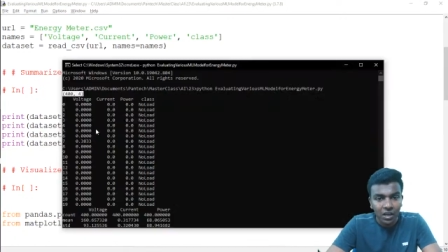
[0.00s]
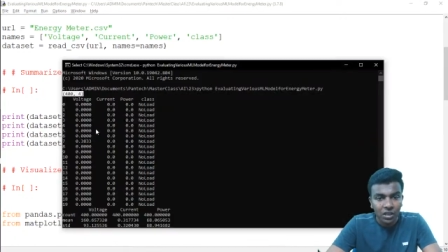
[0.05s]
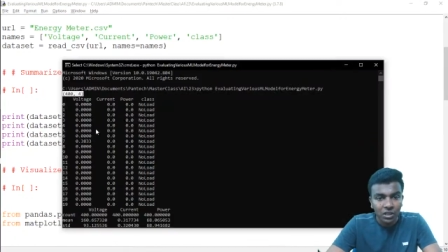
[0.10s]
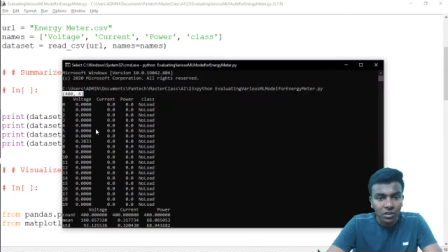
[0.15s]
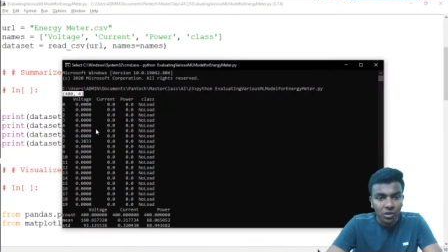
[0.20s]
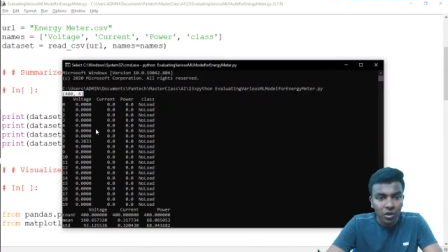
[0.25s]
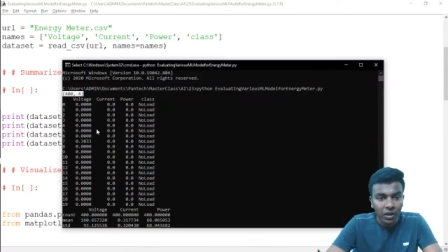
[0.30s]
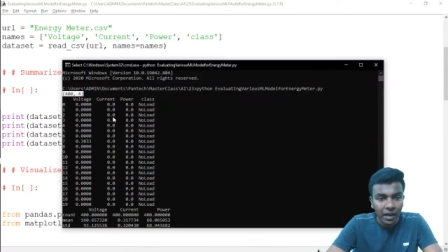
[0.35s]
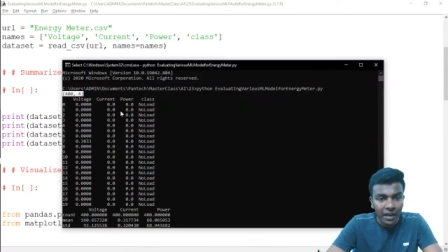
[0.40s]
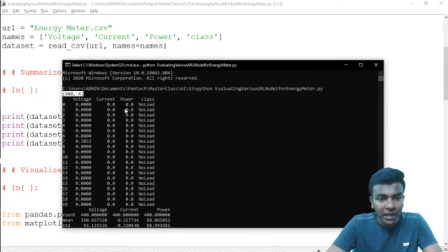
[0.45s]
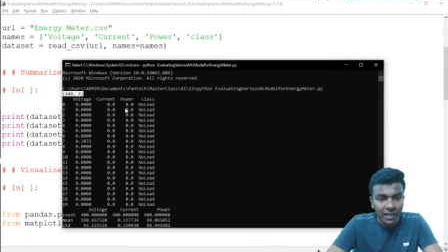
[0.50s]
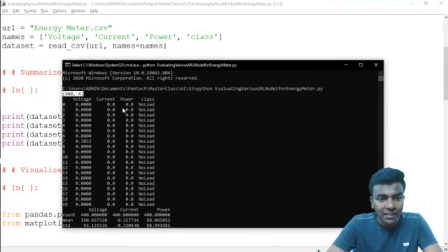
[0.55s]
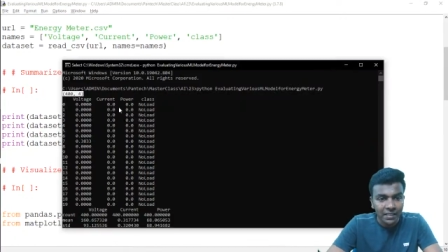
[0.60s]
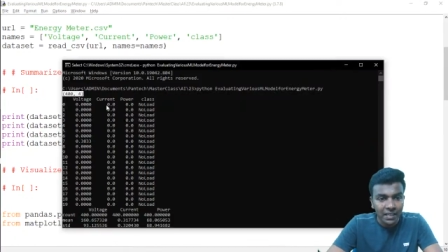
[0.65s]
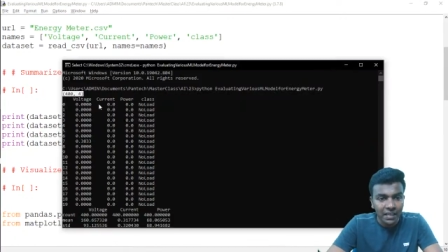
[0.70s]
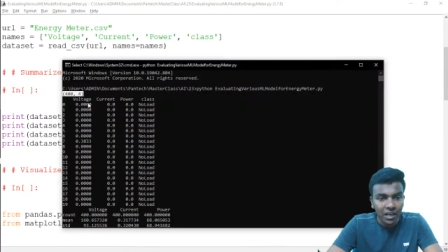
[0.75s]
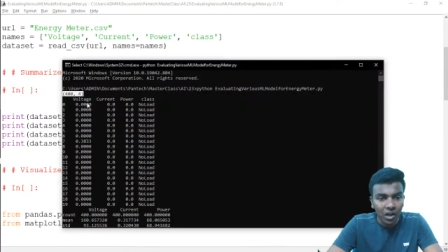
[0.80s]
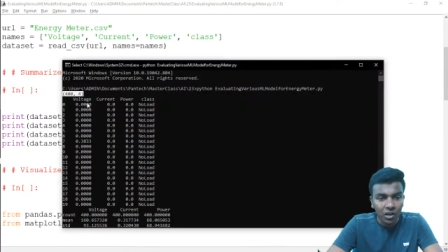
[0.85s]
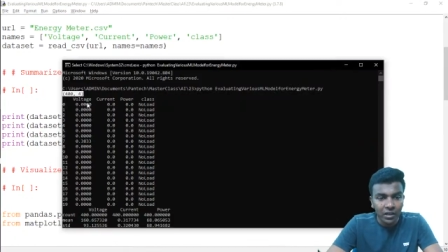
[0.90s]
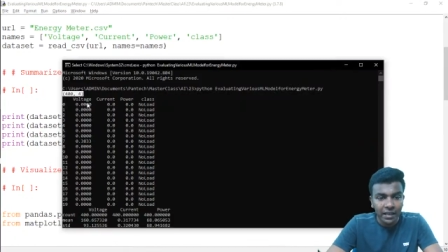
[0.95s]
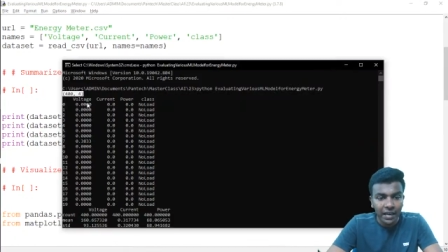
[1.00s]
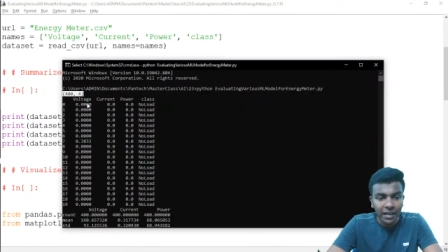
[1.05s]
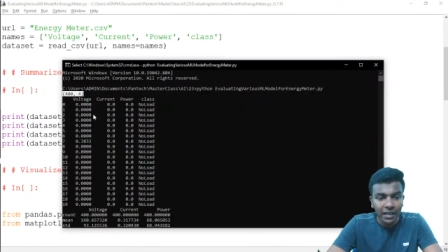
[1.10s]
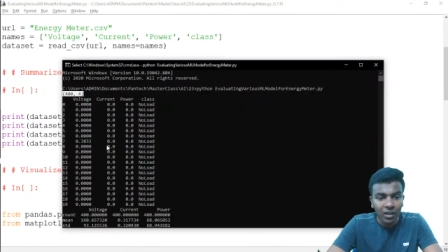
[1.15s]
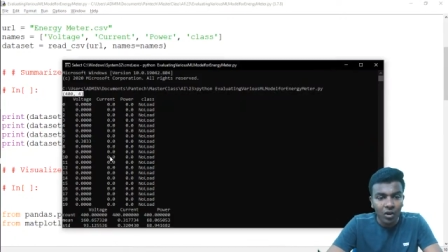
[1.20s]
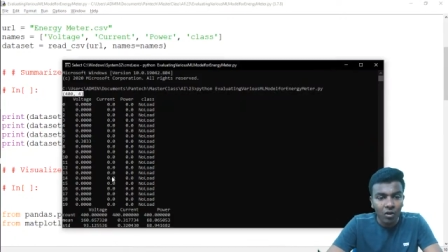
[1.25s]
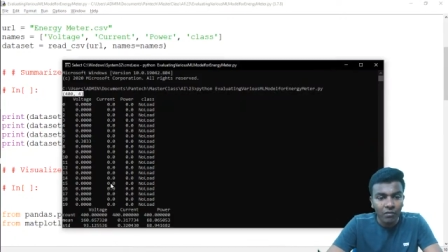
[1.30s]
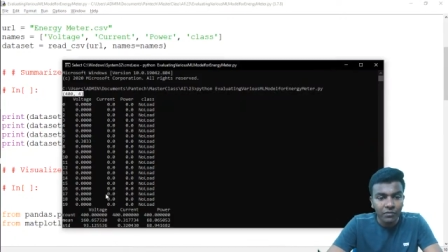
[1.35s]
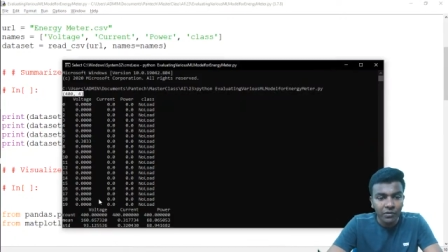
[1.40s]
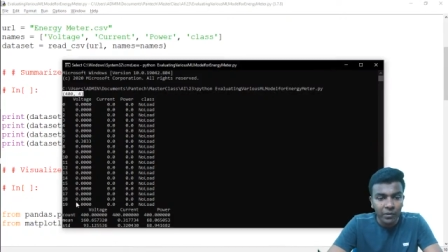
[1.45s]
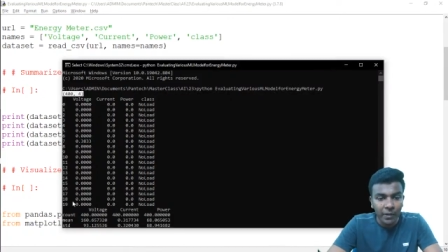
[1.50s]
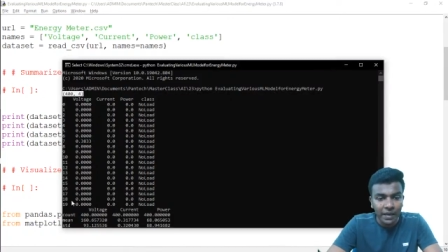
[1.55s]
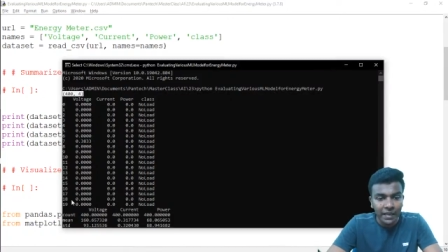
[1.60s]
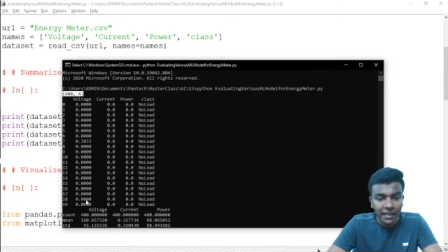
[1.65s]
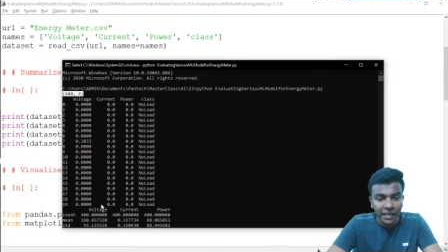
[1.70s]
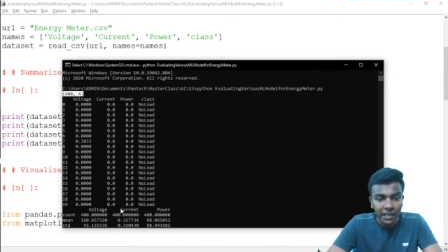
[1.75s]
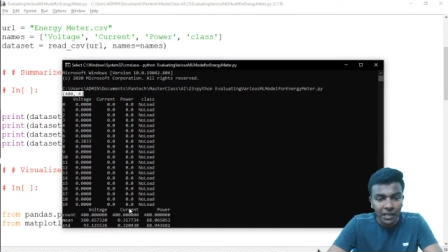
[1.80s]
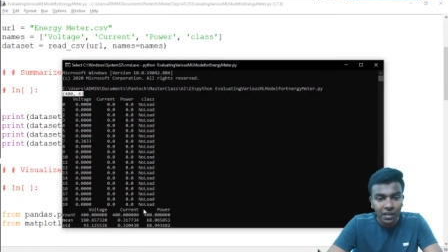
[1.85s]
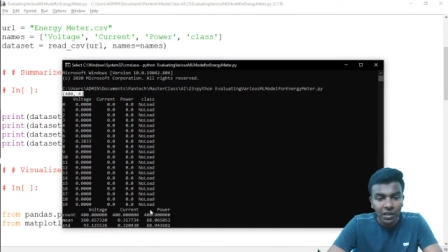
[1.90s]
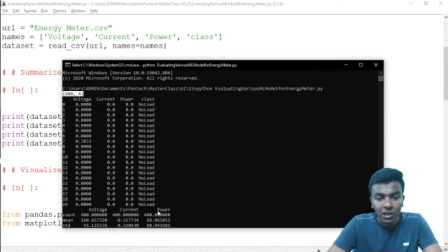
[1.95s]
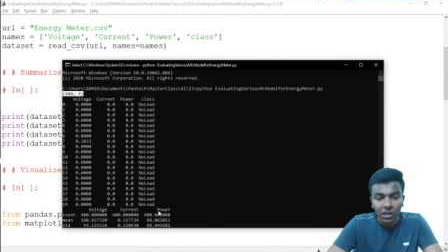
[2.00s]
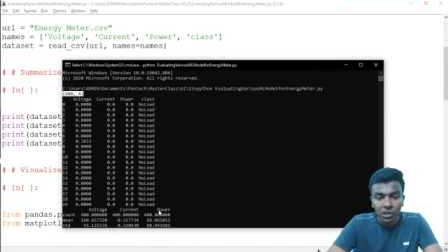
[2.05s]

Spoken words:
So dataset.head of 20.